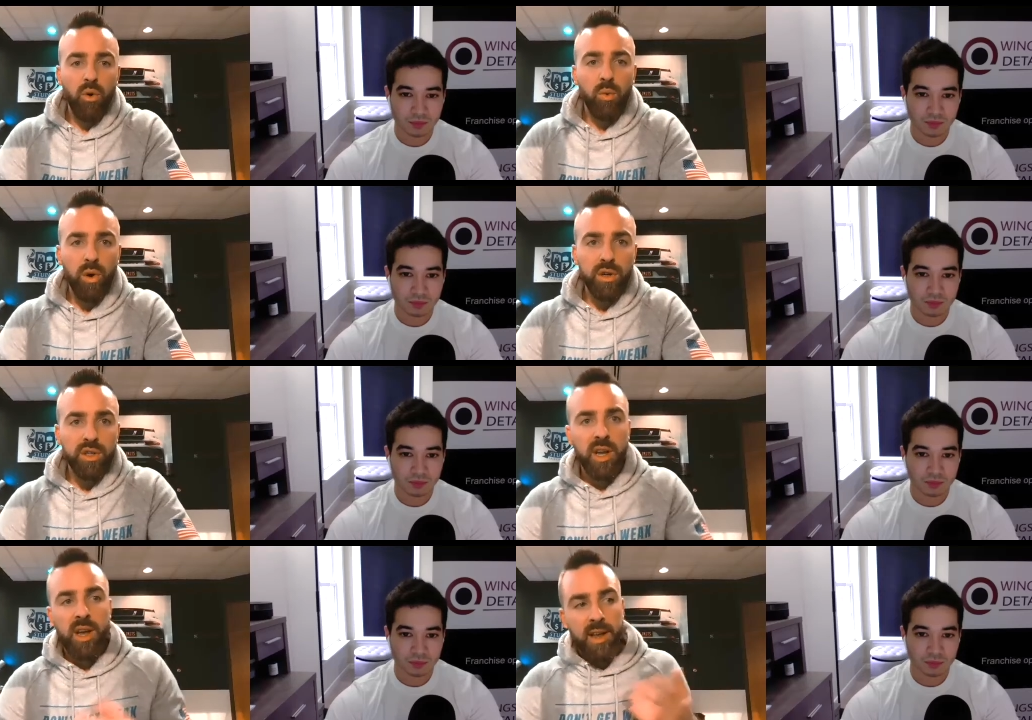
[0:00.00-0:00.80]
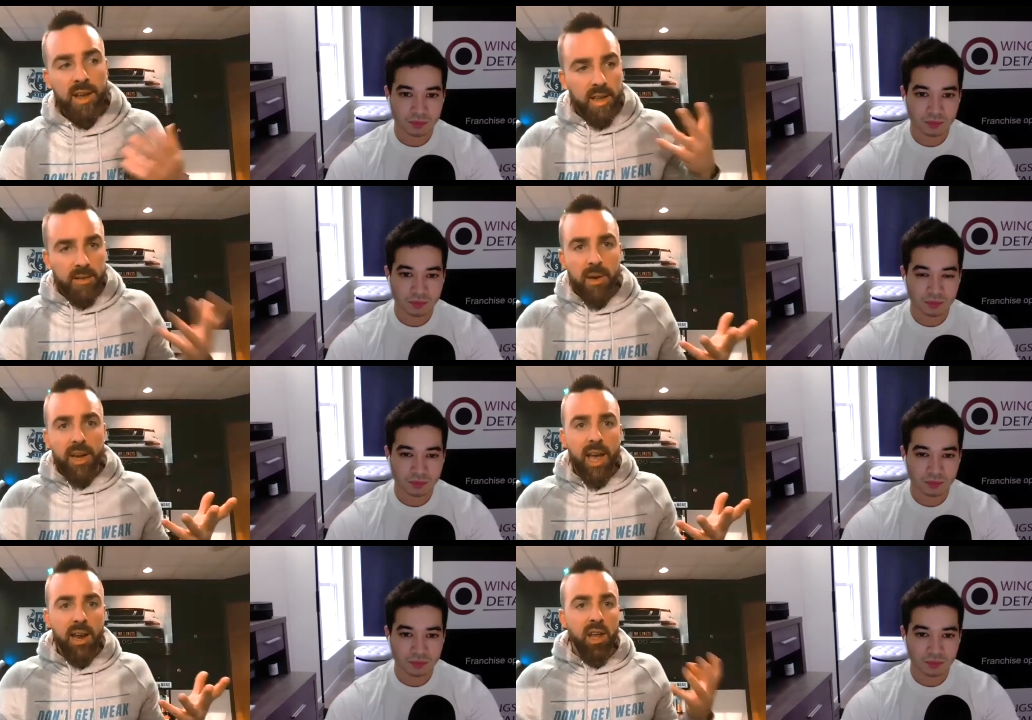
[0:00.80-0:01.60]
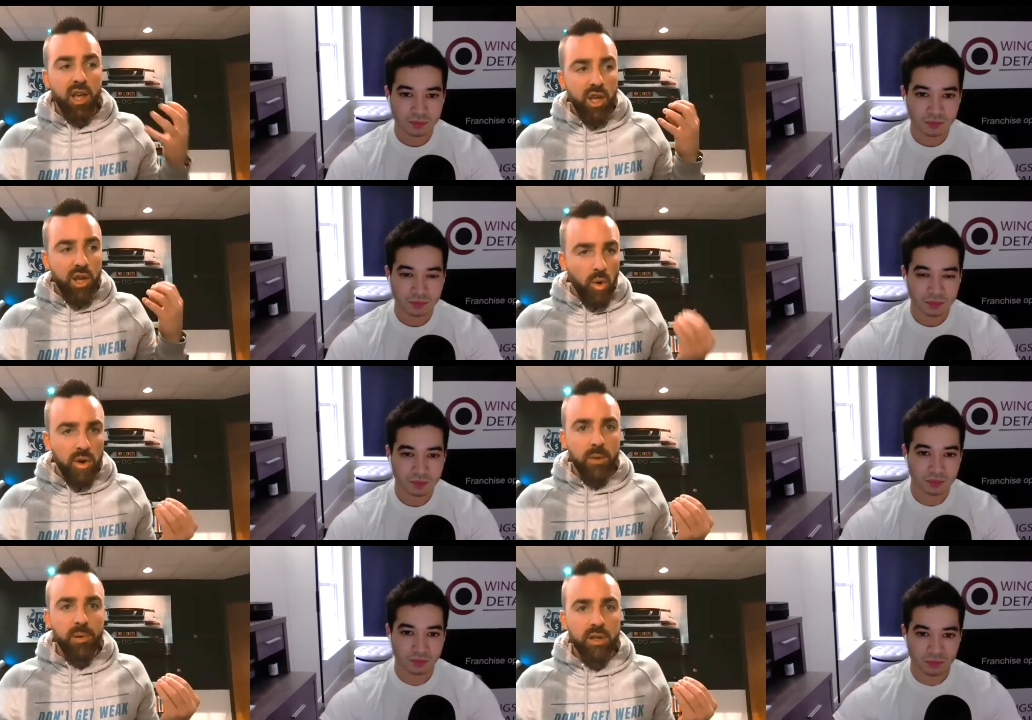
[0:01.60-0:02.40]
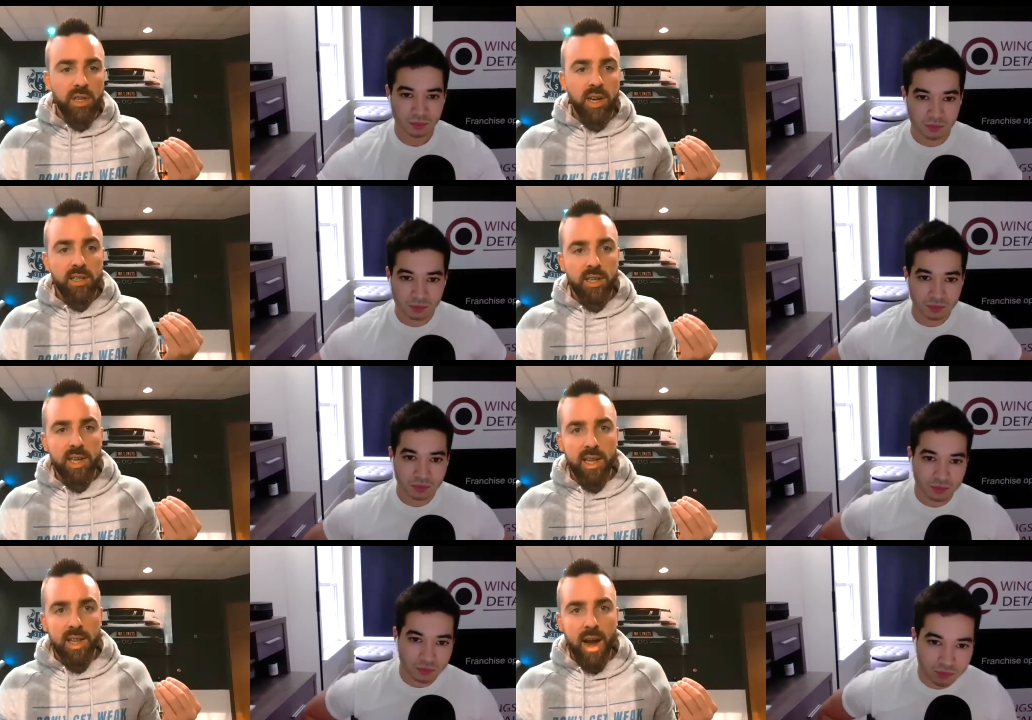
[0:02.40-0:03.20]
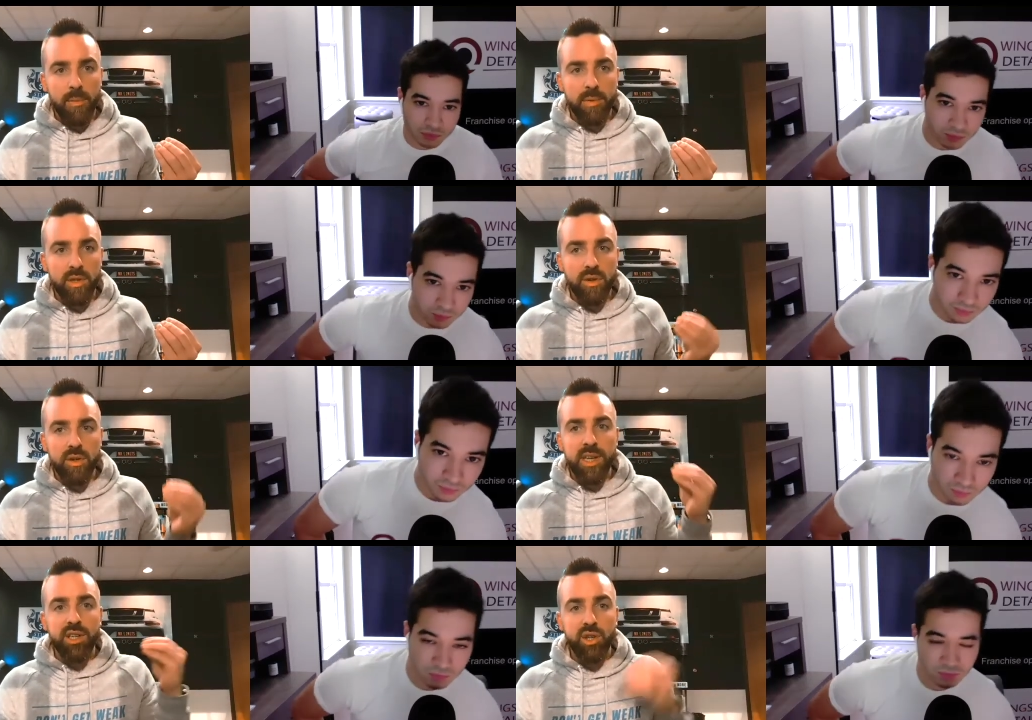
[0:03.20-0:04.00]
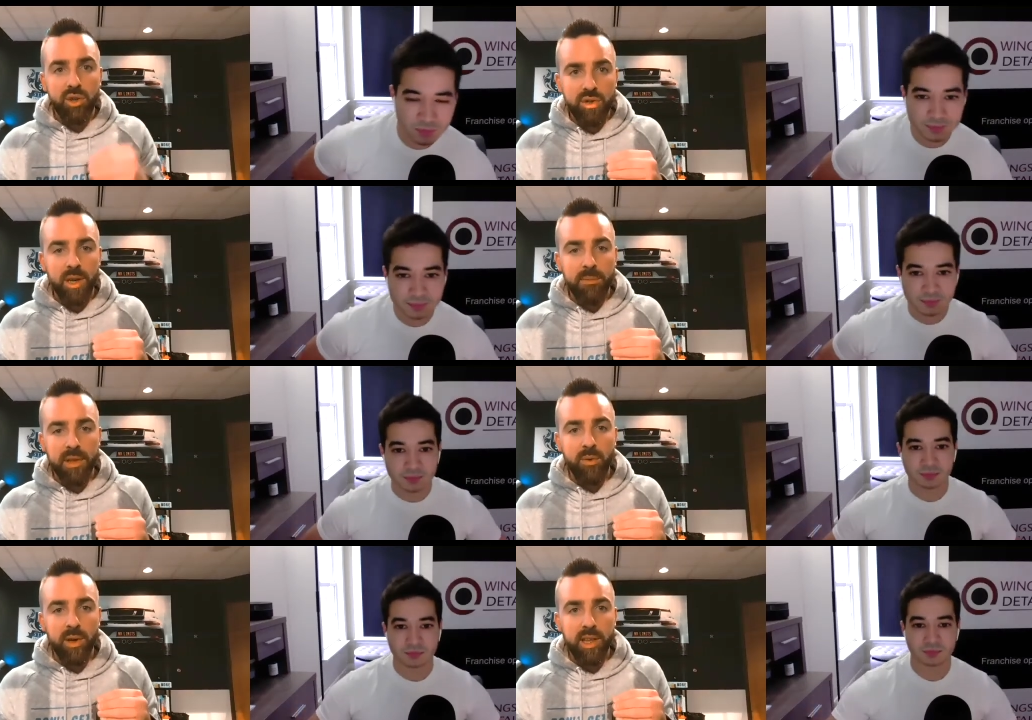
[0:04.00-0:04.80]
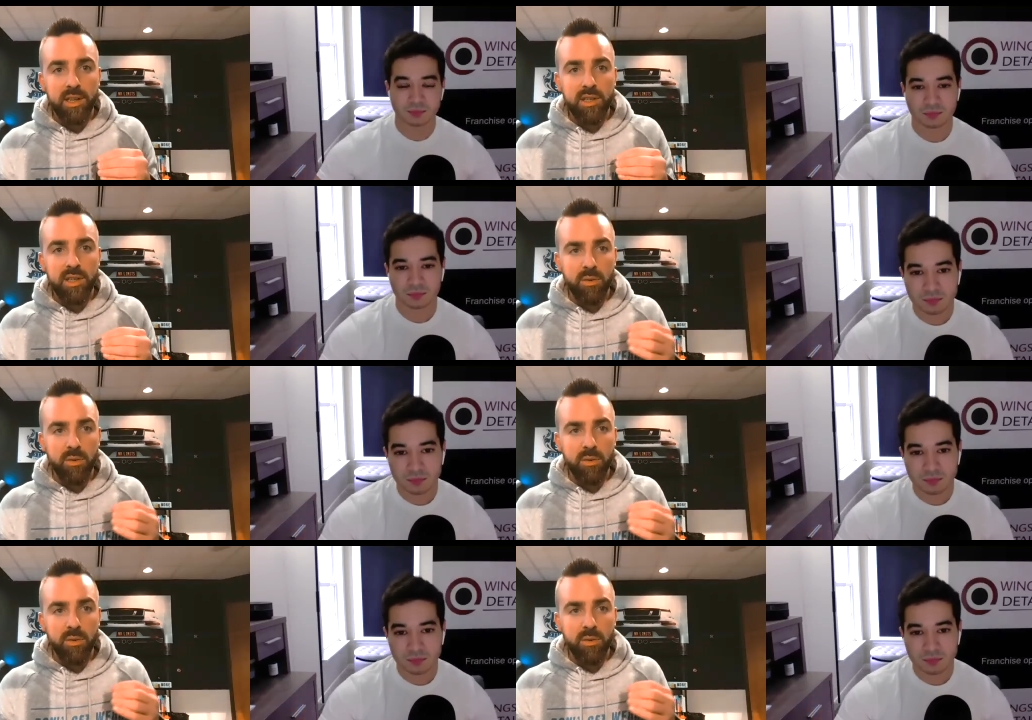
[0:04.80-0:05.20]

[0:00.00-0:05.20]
Speaker 1: worse. Again, you're the person has to take the opportunity and do something with it. So